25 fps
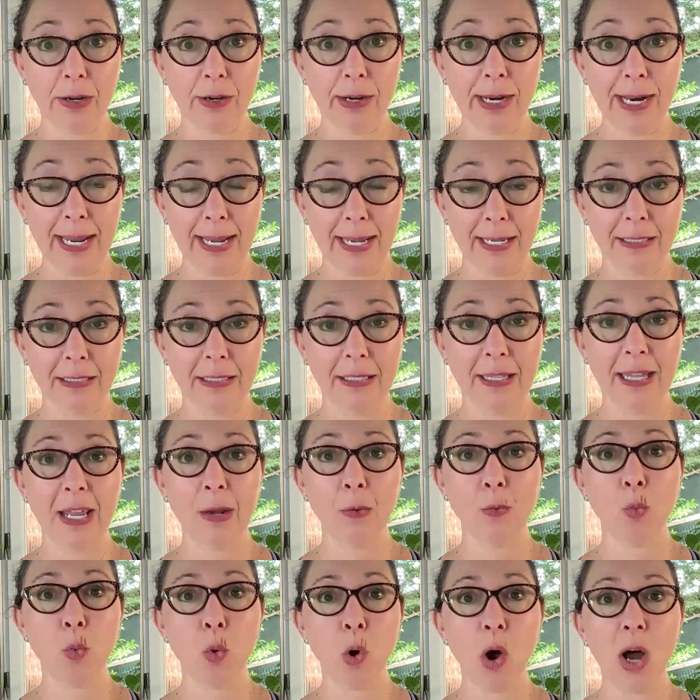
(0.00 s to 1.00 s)
hands.
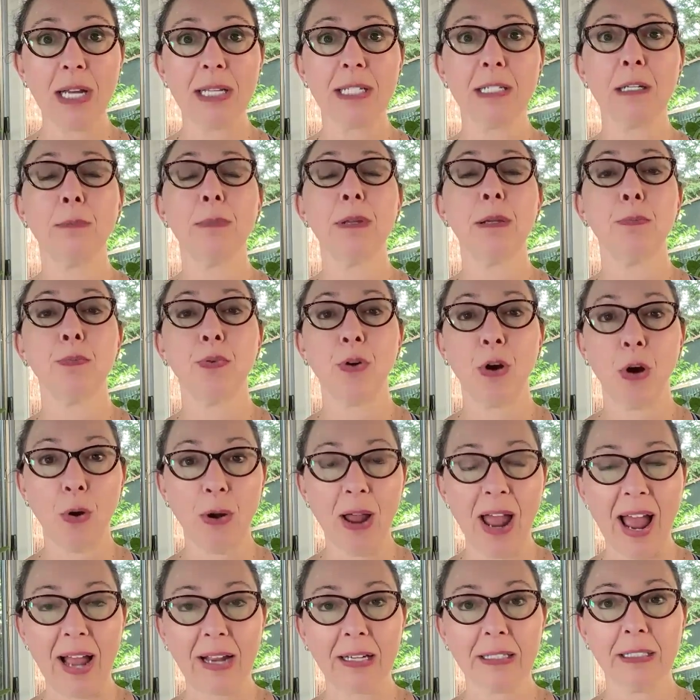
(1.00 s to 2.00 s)
They want to be
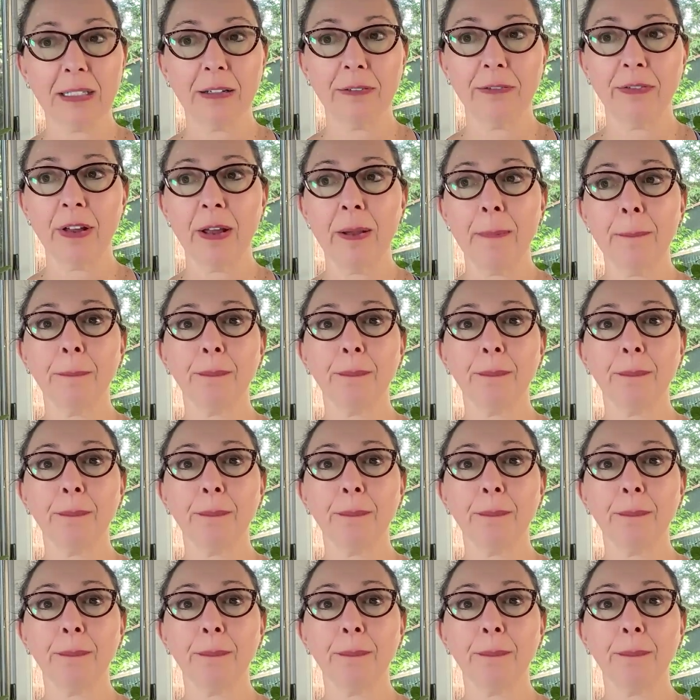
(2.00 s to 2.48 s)
proactive.